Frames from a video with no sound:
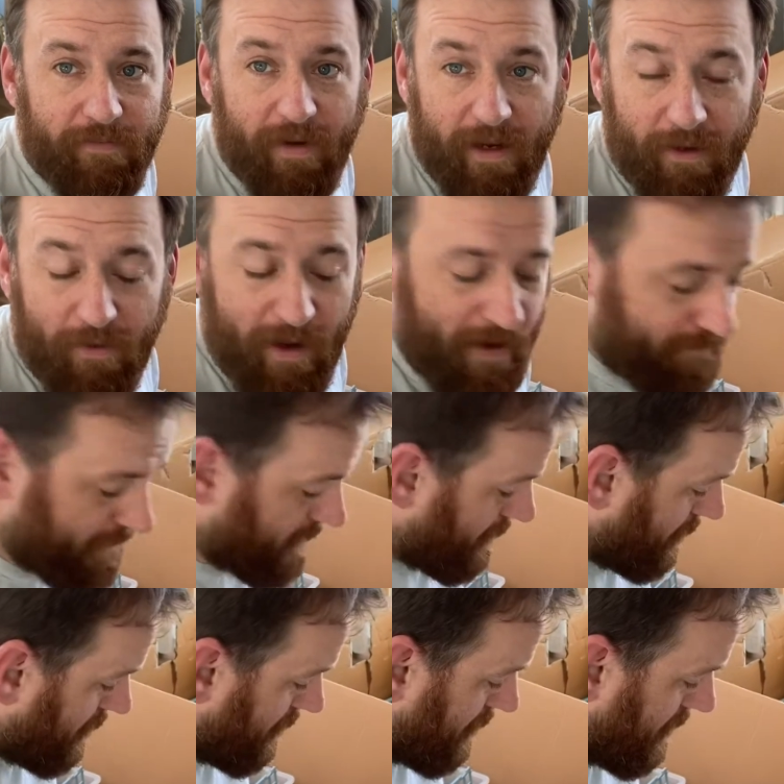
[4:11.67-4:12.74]
I don't have a
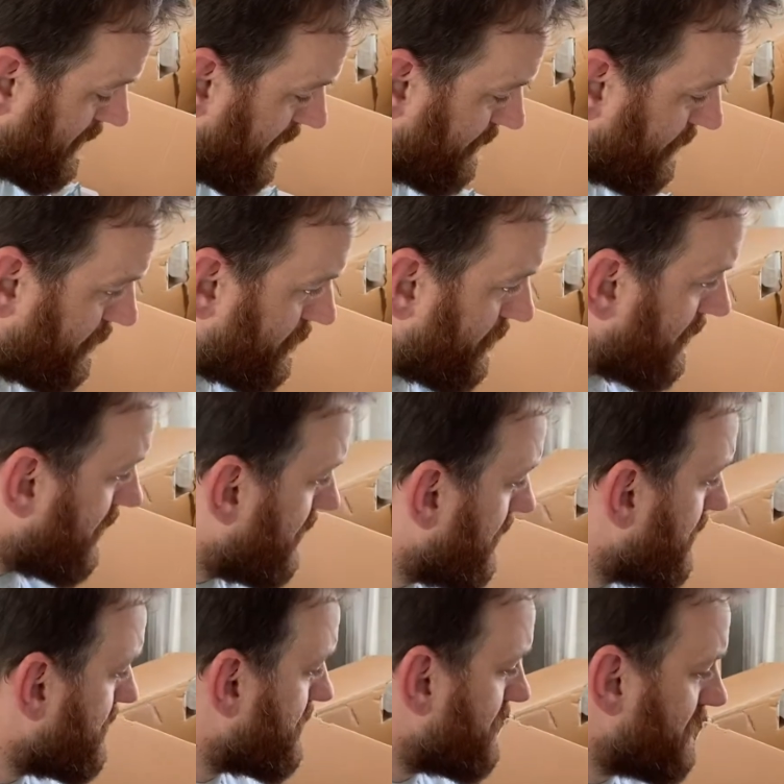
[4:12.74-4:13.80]
total inventory
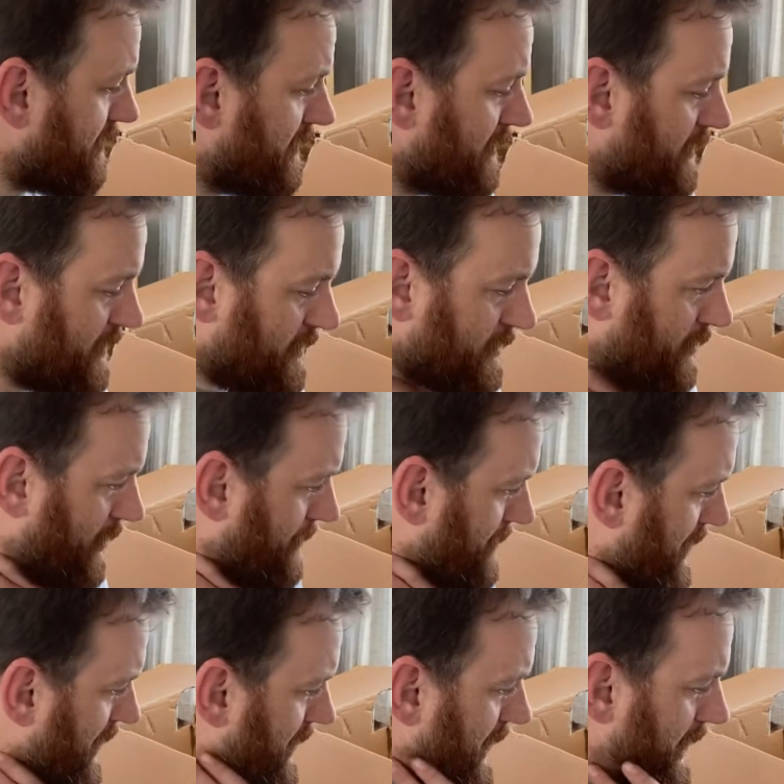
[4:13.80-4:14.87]
list, so I'm
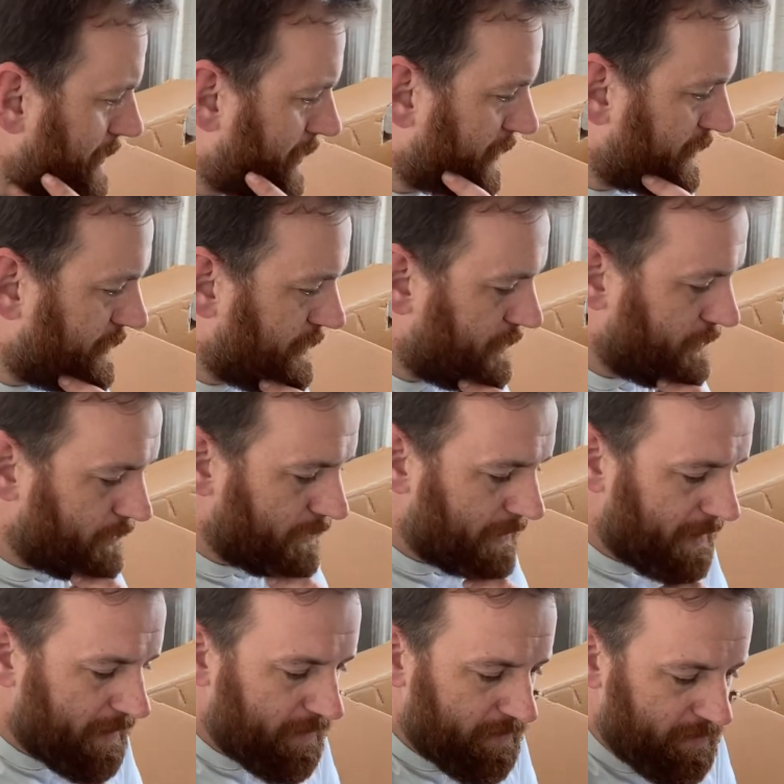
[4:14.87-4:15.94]
not able
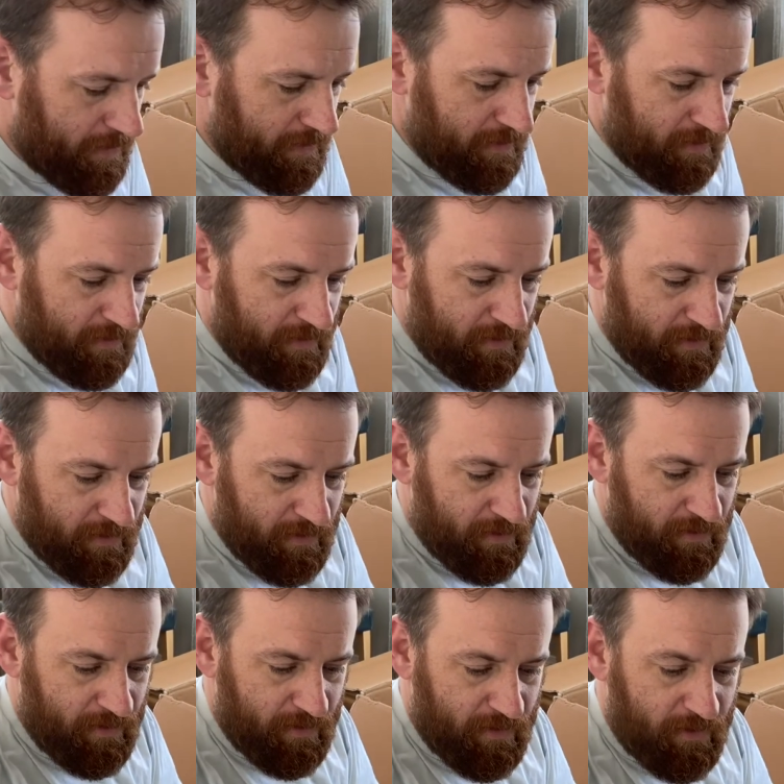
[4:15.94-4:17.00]
to
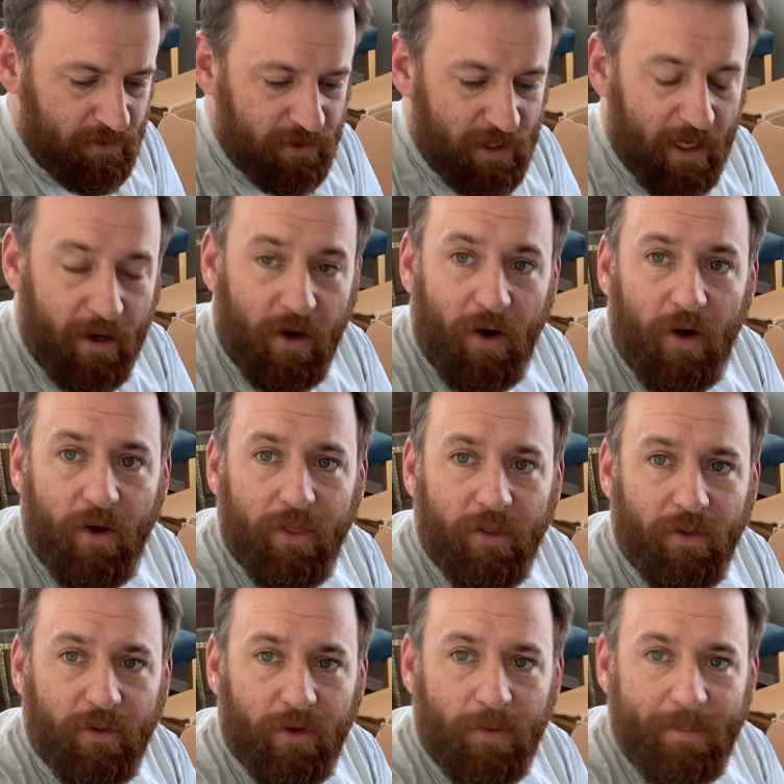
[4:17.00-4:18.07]
check all the
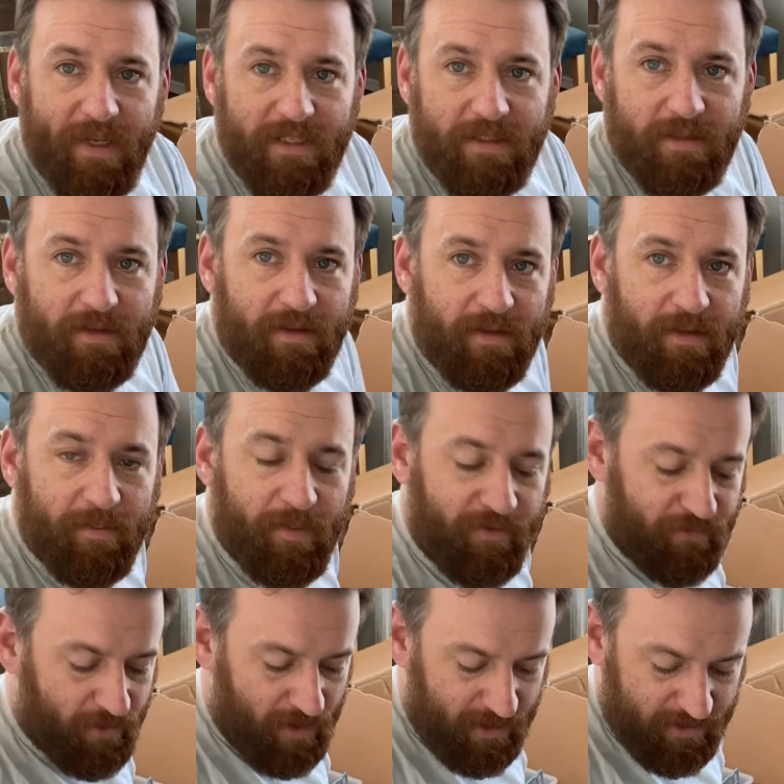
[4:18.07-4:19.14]
little bits
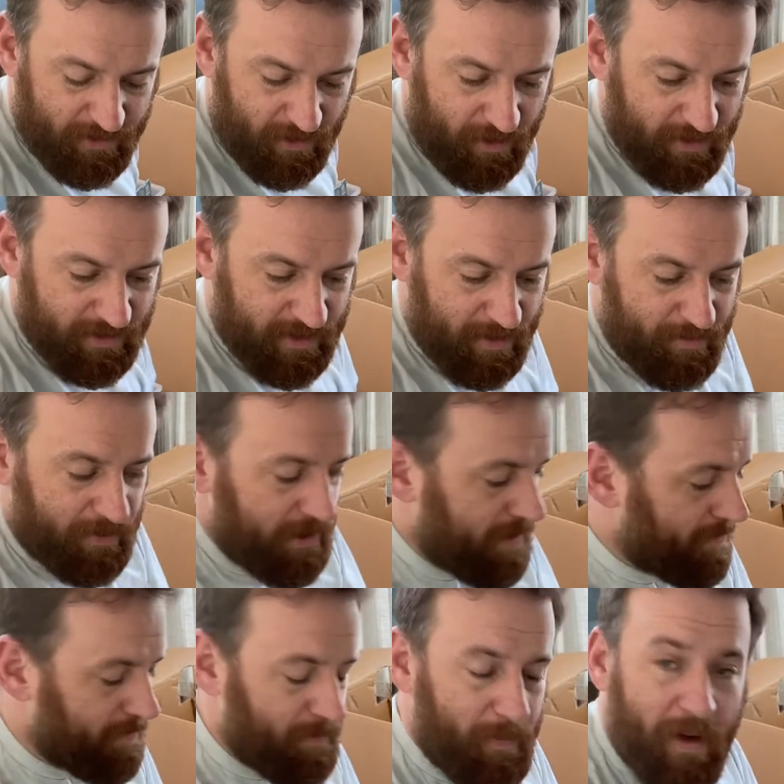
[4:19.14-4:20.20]
before I start assembly,
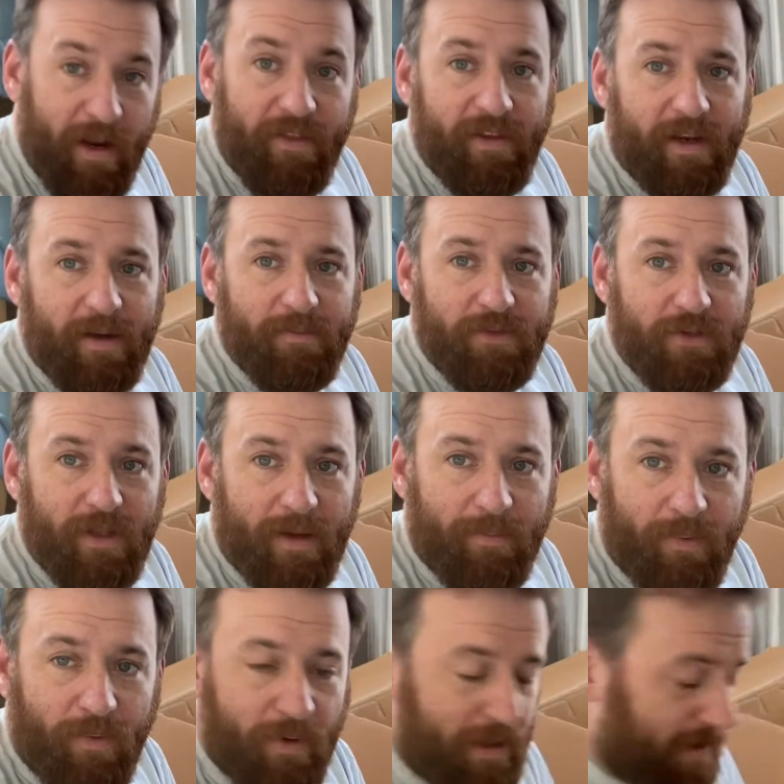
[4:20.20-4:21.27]
but I think I'm to that
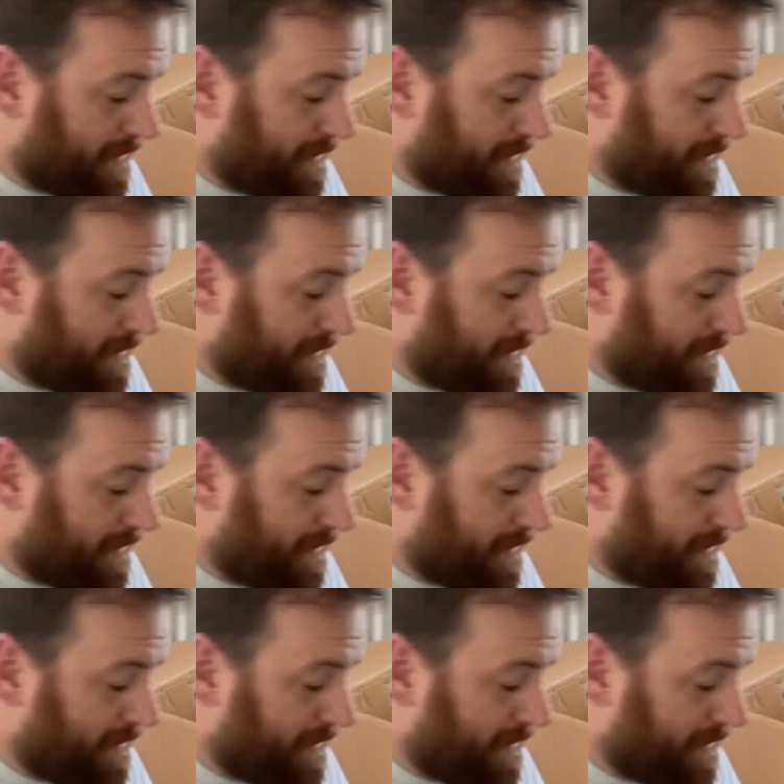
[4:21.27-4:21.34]
point.